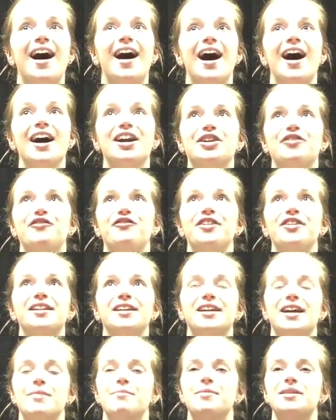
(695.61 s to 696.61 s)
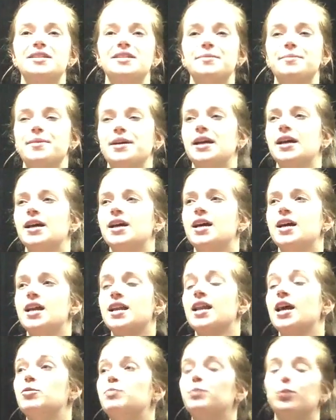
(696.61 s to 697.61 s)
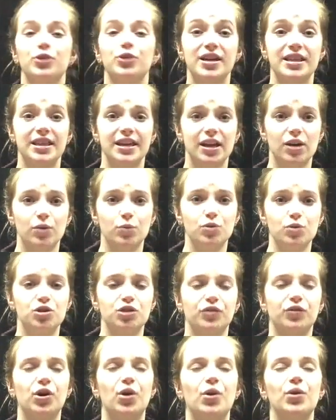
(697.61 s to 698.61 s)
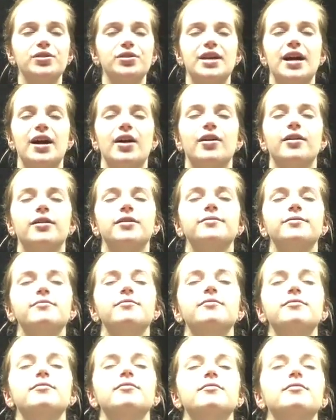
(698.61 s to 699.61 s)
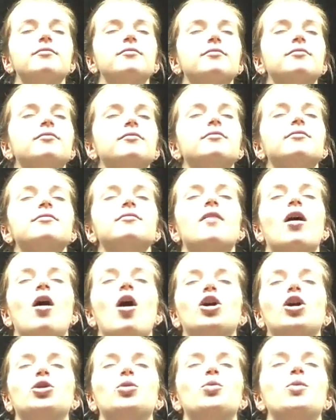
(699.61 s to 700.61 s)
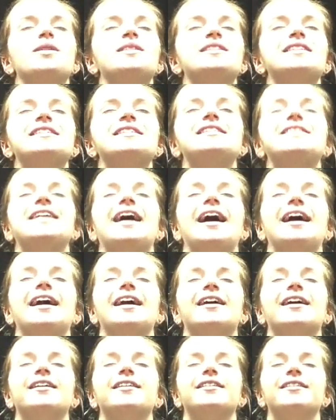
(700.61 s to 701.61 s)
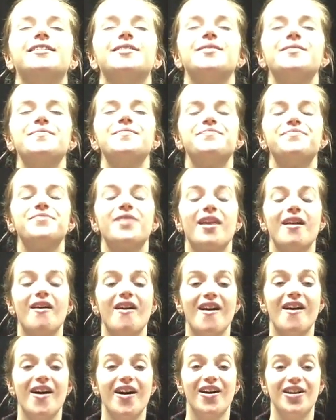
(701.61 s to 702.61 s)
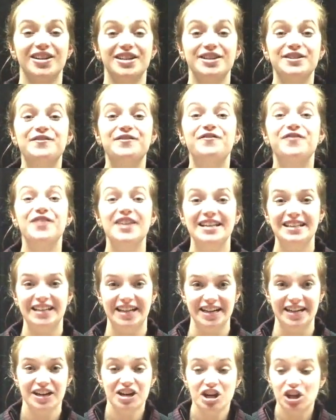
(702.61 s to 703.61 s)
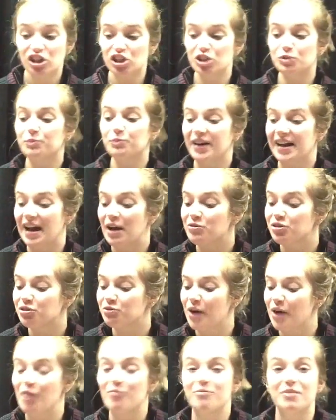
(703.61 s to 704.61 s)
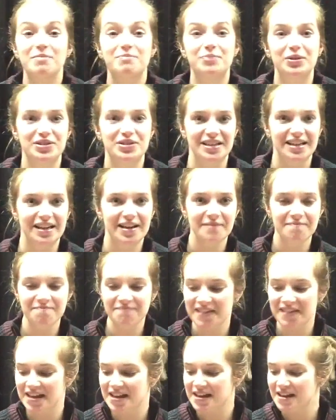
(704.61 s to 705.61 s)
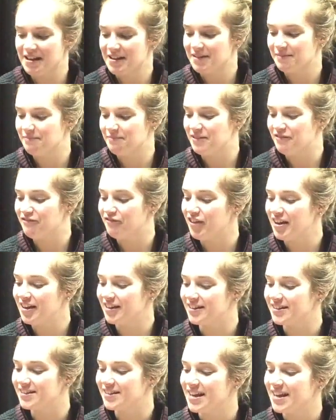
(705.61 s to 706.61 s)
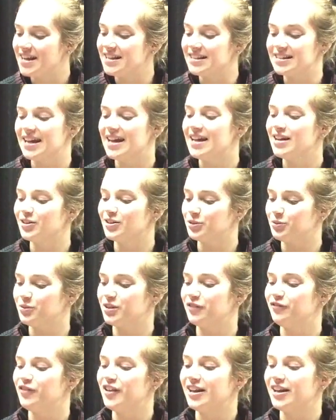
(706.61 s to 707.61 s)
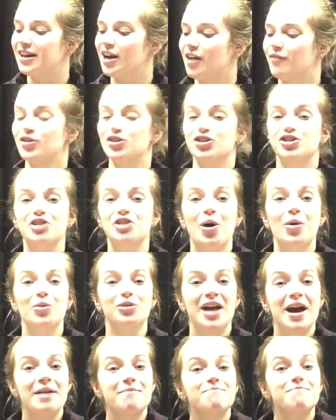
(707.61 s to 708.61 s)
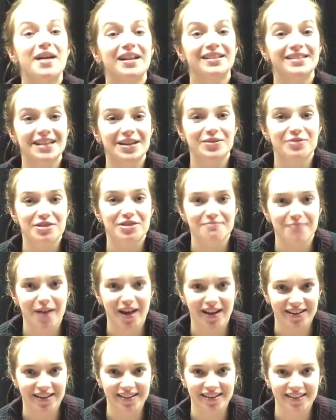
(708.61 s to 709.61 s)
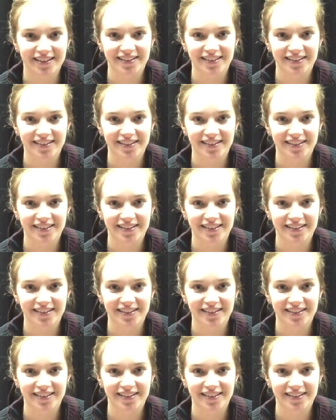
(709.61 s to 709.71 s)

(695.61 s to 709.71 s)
I could feel her come into me, like breathing in a whoosh of cold air on a winter's day. I could feel her spread out throughout me body. Me fingers tingled with the feeling of her soul melding with mine.